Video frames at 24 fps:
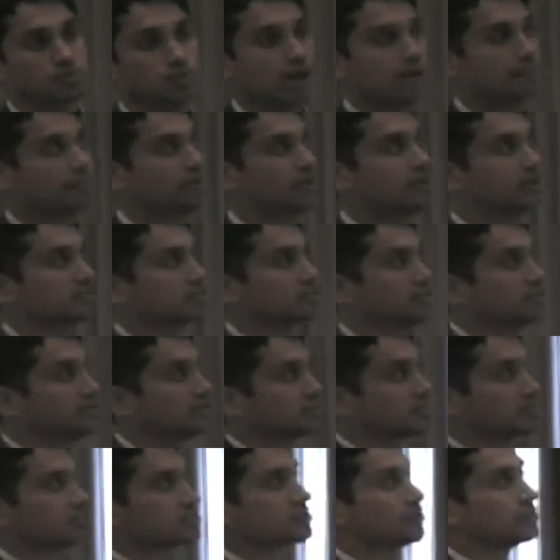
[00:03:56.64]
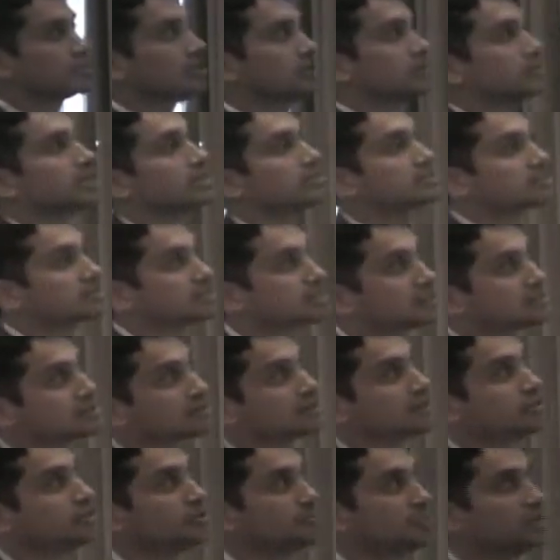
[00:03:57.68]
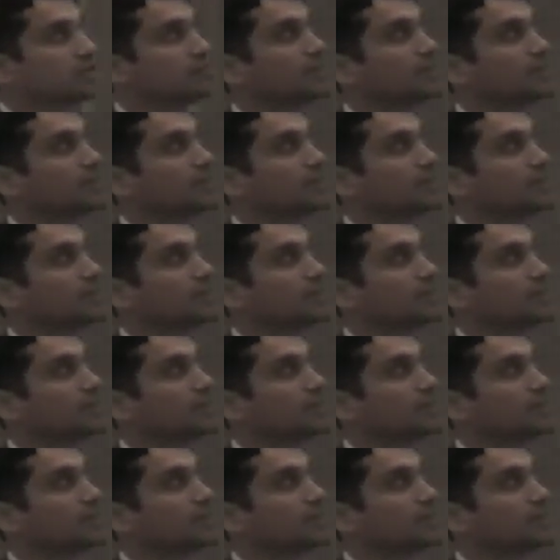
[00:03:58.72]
wraparound services. So that's a little bit